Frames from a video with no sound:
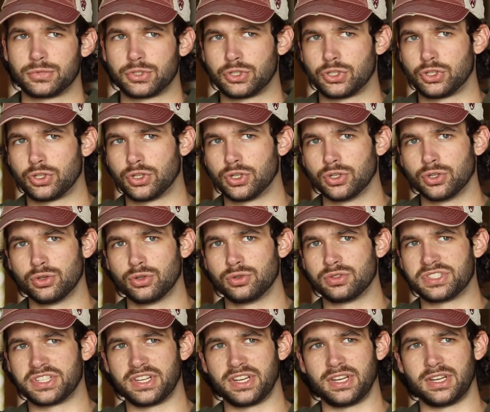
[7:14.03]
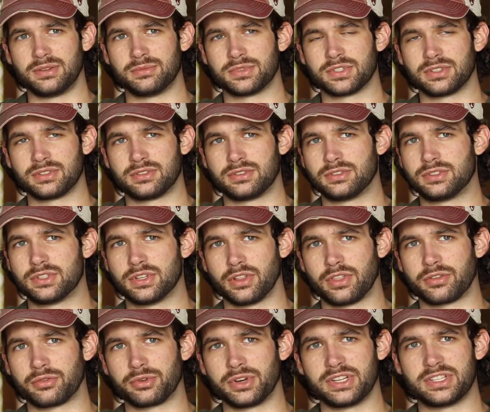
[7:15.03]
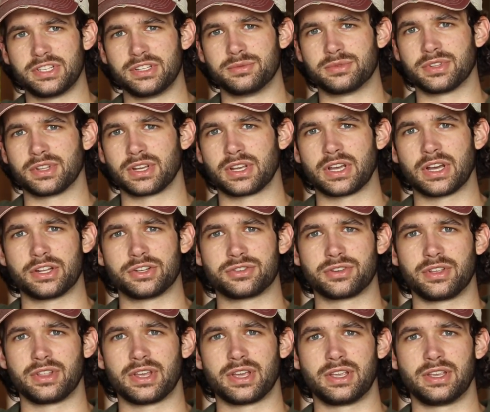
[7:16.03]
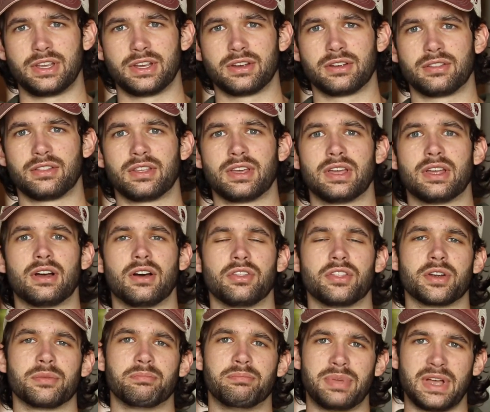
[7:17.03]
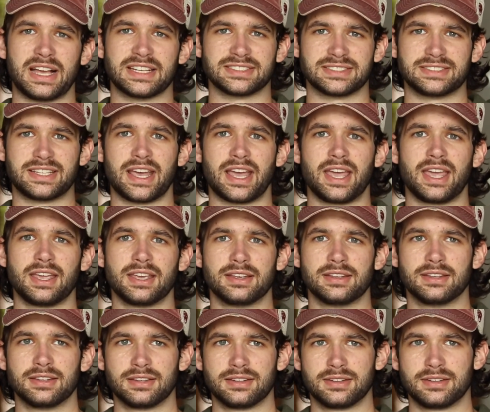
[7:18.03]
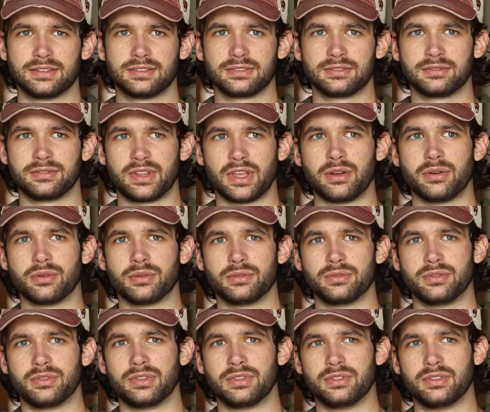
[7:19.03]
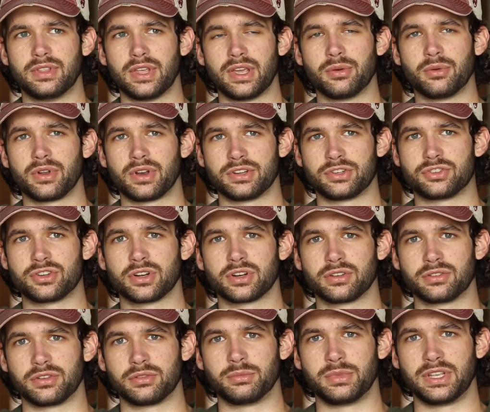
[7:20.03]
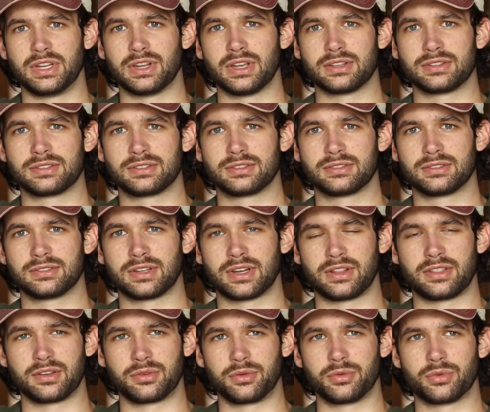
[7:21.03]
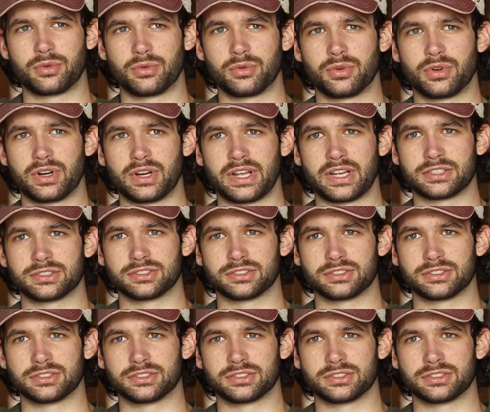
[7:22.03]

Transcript: 2 to 3 teams in the country that year that on their best day, they would have struggled to beat us. I think we would have won